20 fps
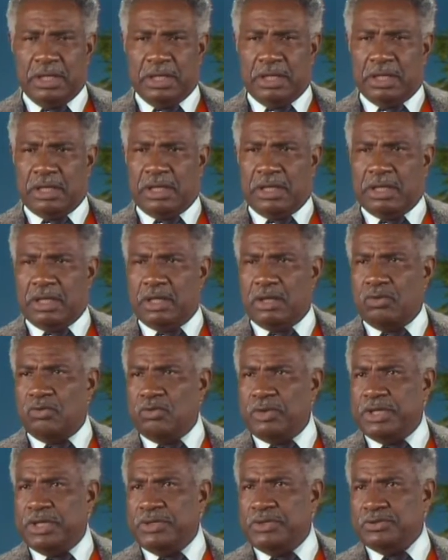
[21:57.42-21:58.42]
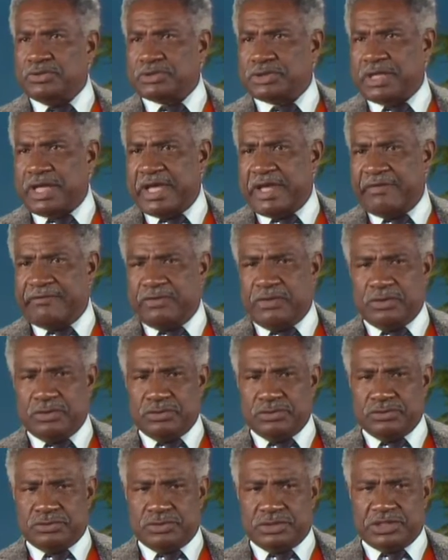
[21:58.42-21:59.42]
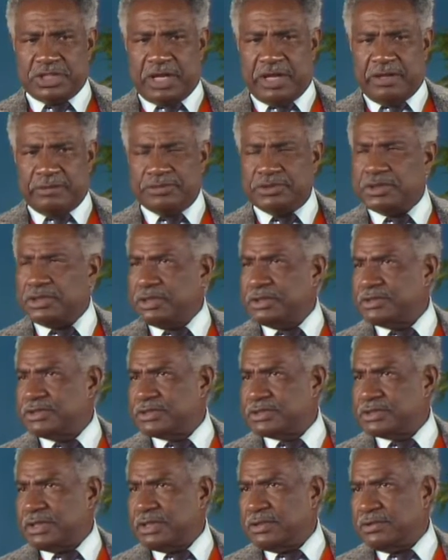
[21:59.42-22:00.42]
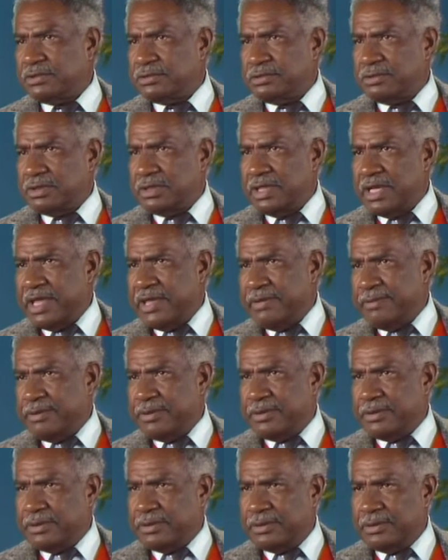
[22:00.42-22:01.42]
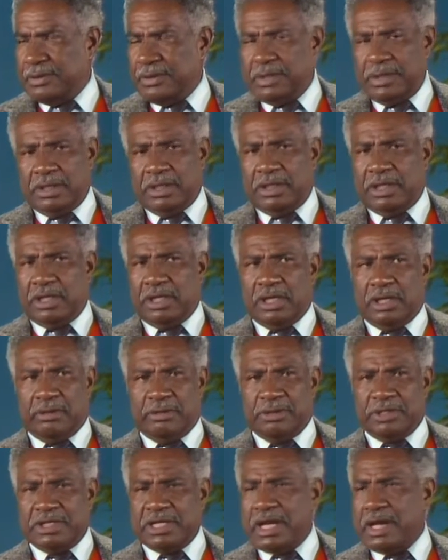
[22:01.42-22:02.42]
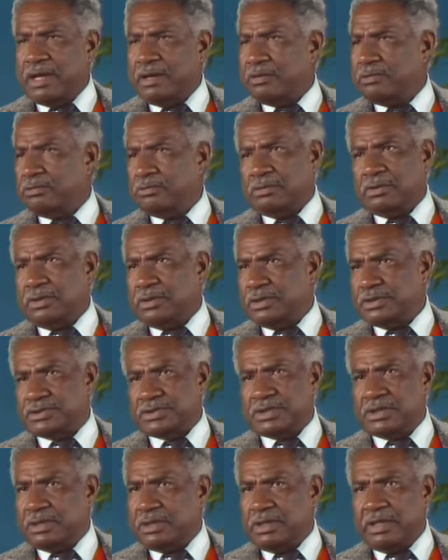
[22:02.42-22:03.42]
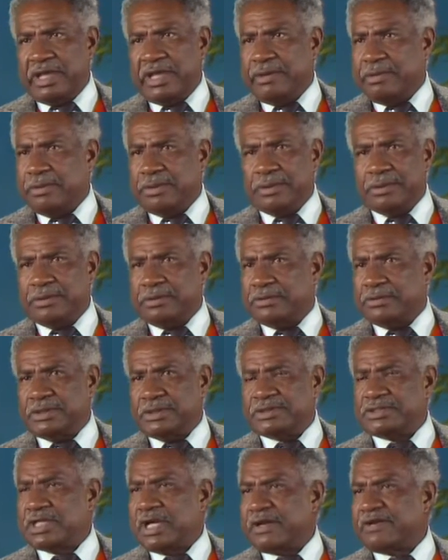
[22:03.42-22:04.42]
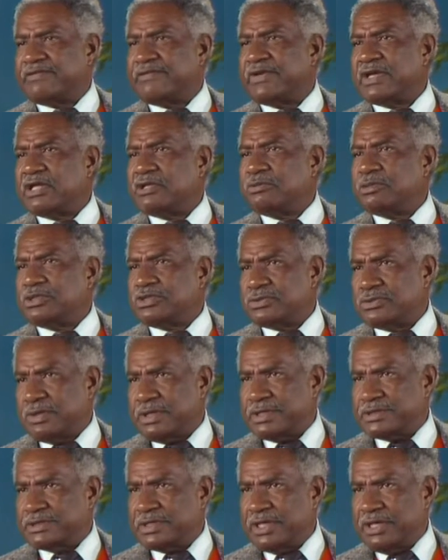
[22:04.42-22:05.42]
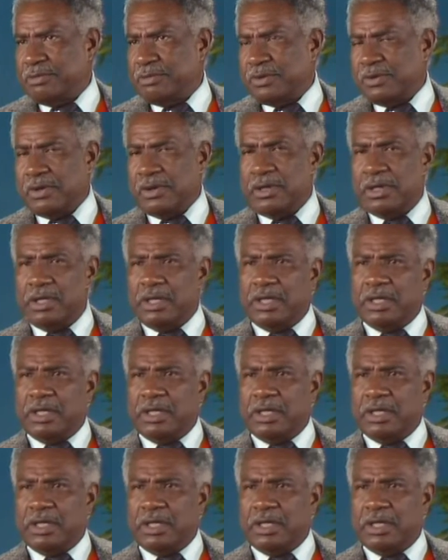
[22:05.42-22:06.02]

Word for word: Uh, we used to have those jobs in unskilled labor, uh, but now unskilled labor not available to us anymore.